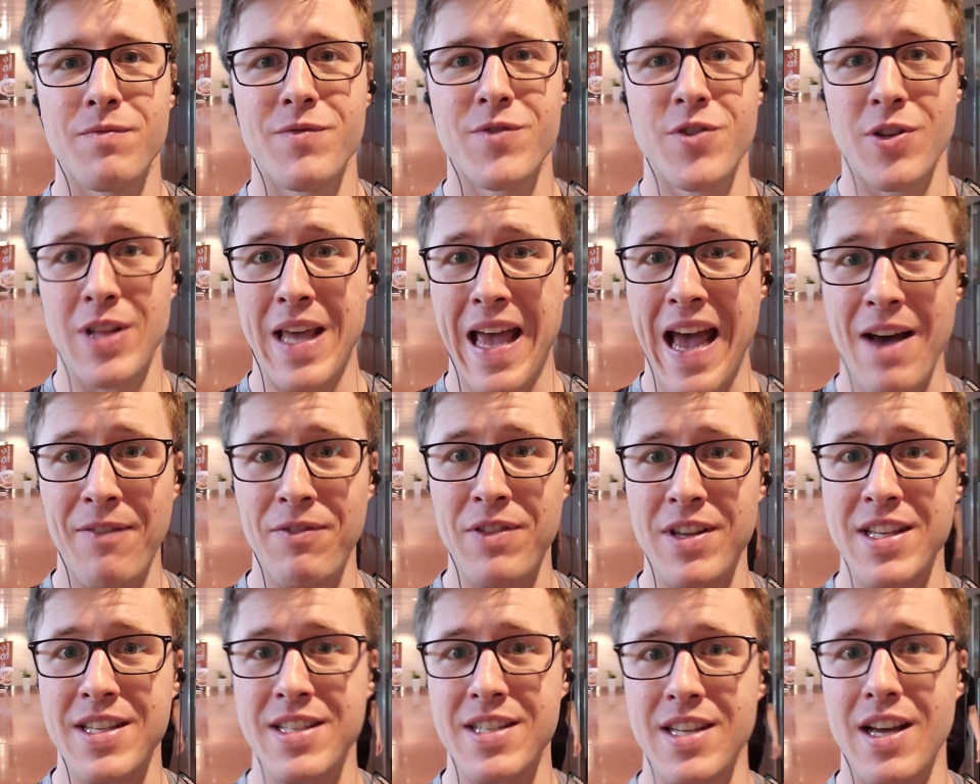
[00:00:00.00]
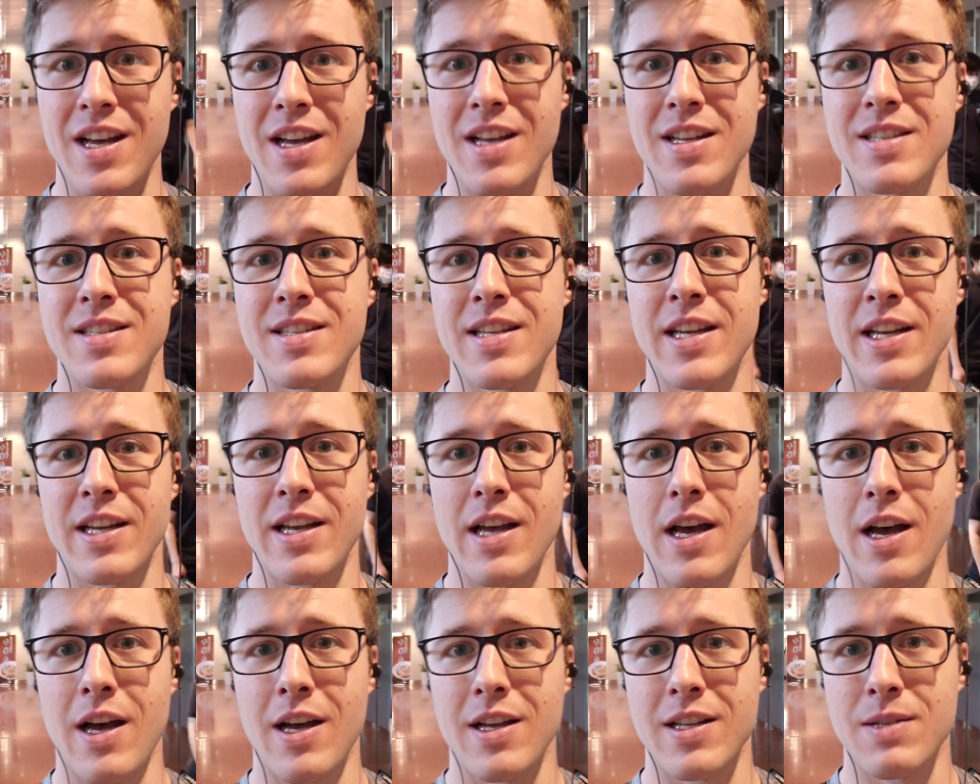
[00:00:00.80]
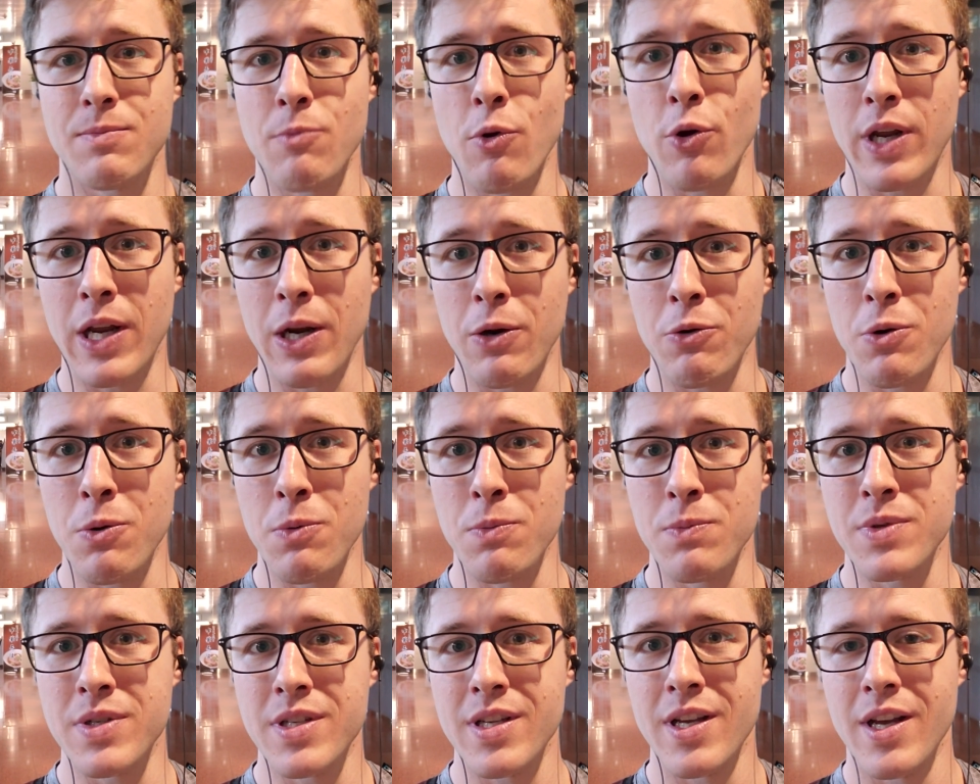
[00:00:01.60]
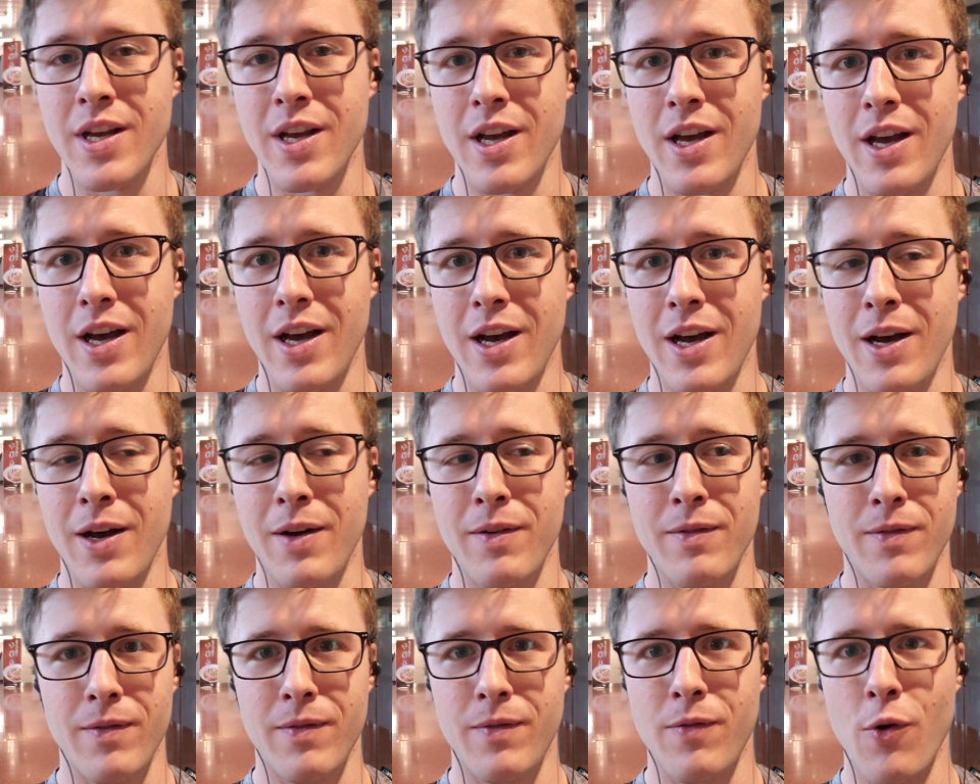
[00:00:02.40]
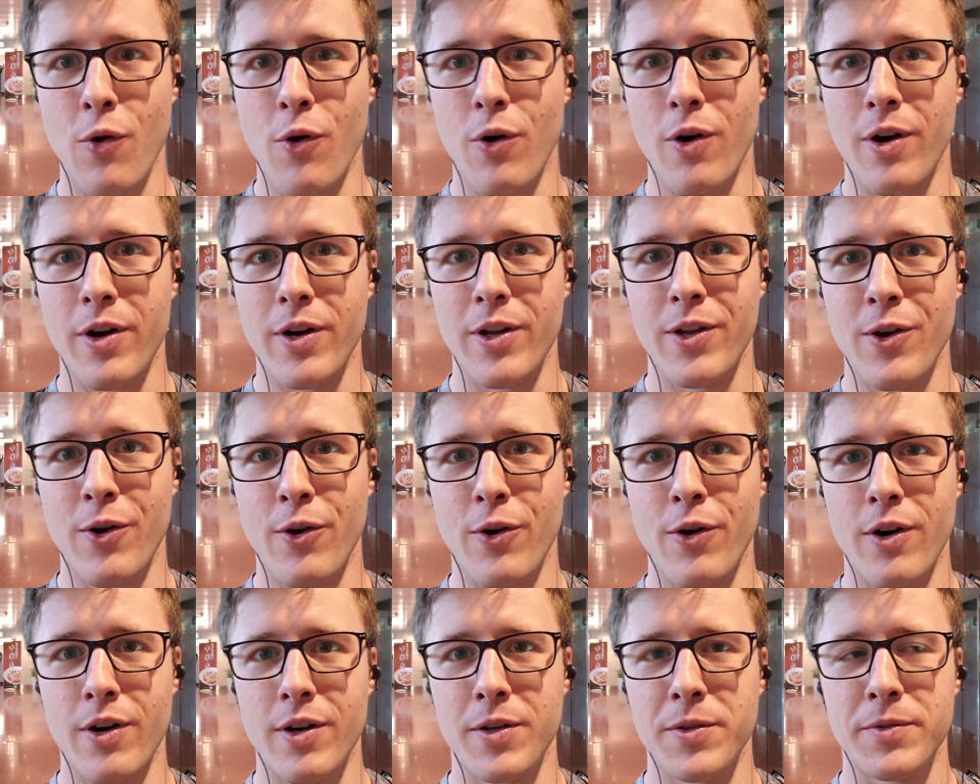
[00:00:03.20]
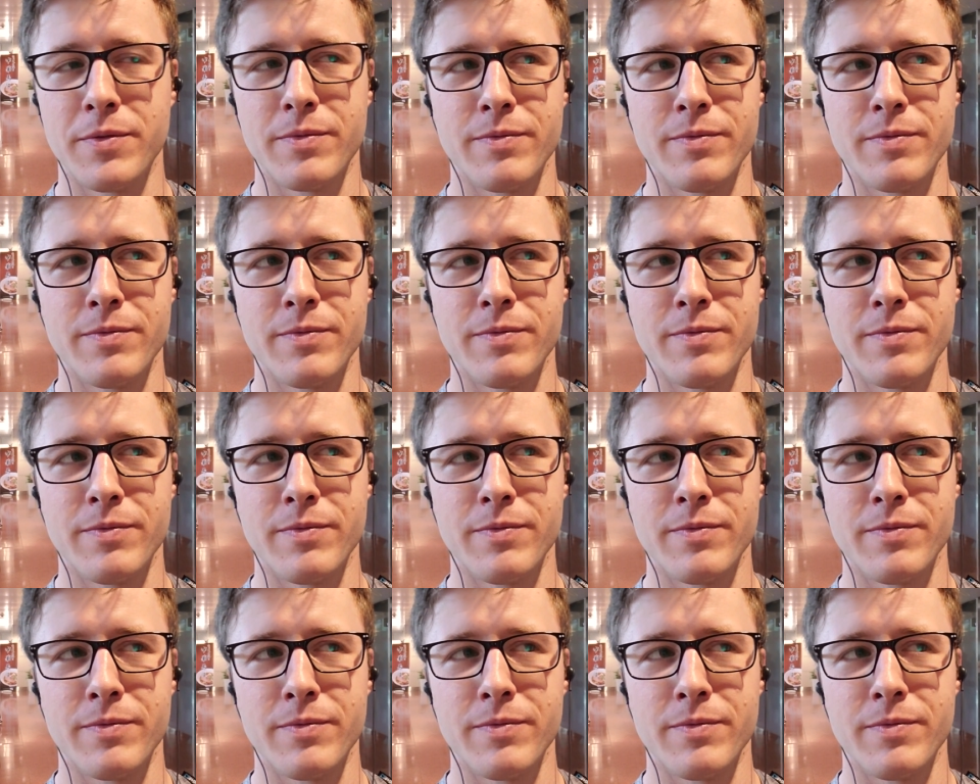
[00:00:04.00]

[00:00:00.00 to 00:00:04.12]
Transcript: So they have these smoking rooms for your